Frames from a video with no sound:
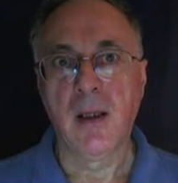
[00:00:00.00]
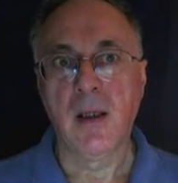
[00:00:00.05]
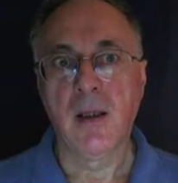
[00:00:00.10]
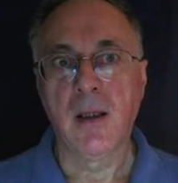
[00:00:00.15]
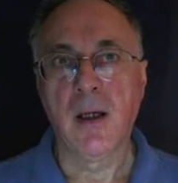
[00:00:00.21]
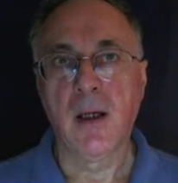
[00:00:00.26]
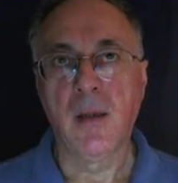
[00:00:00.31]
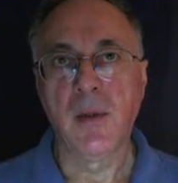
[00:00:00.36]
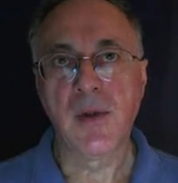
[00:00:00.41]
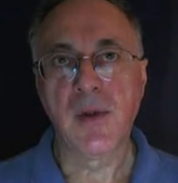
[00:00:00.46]
In
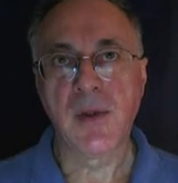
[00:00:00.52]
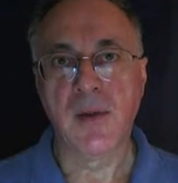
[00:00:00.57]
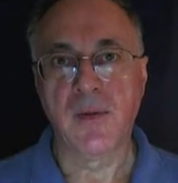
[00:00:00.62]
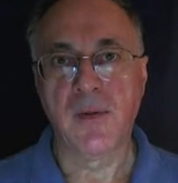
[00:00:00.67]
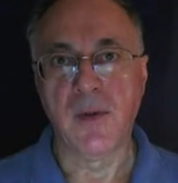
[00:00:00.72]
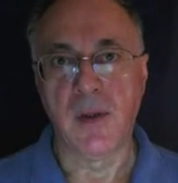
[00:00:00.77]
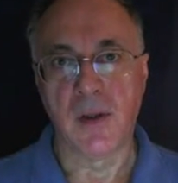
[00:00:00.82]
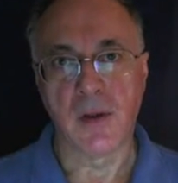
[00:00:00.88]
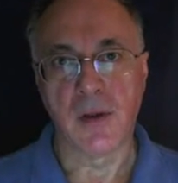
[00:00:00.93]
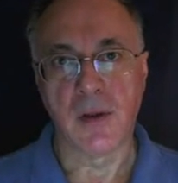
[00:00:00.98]
Hubble's
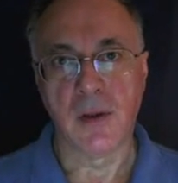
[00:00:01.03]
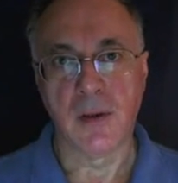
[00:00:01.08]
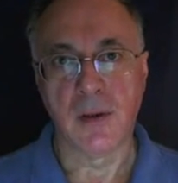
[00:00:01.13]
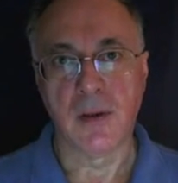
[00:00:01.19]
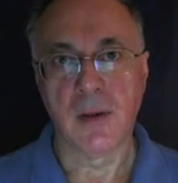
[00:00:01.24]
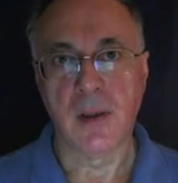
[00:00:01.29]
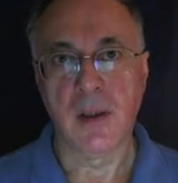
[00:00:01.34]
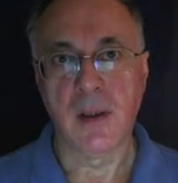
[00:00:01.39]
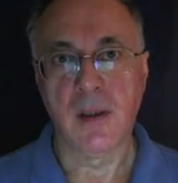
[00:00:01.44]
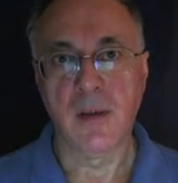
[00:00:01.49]

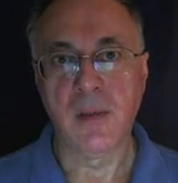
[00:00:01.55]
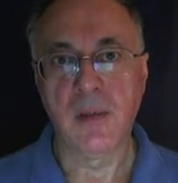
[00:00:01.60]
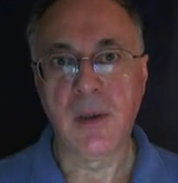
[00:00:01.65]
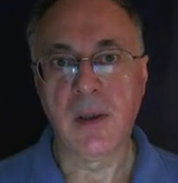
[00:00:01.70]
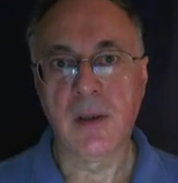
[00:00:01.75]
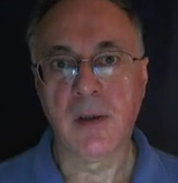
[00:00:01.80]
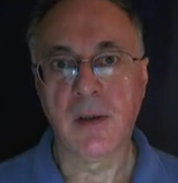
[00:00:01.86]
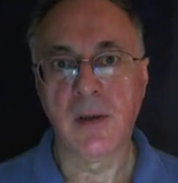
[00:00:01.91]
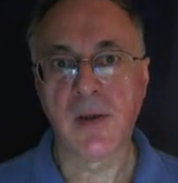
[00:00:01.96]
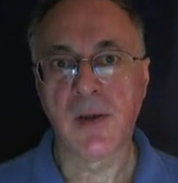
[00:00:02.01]
definition,
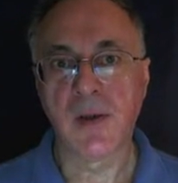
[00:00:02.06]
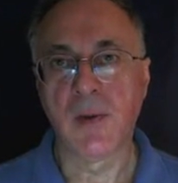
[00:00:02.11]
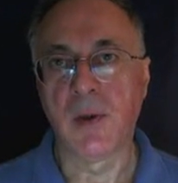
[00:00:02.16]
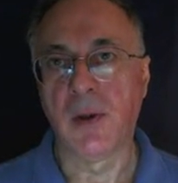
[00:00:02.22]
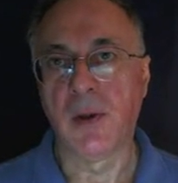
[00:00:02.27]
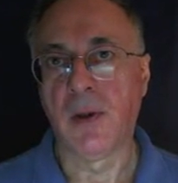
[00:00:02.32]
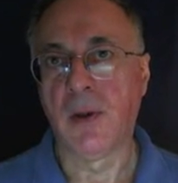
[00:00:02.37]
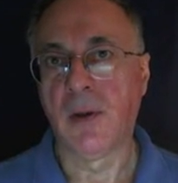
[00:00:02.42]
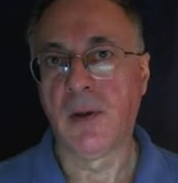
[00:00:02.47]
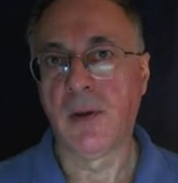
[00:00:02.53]
ellipticals
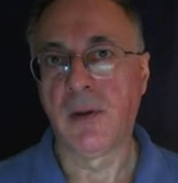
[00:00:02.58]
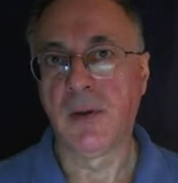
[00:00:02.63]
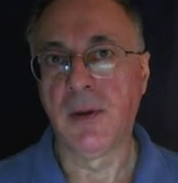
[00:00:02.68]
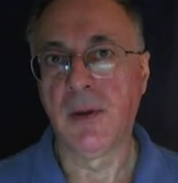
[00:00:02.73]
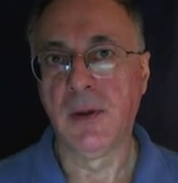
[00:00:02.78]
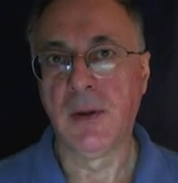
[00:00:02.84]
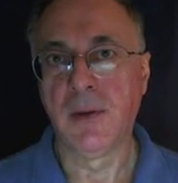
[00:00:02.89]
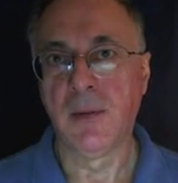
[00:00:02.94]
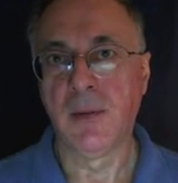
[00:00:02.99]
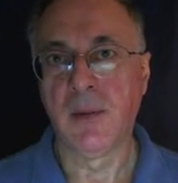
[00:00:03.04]
were old,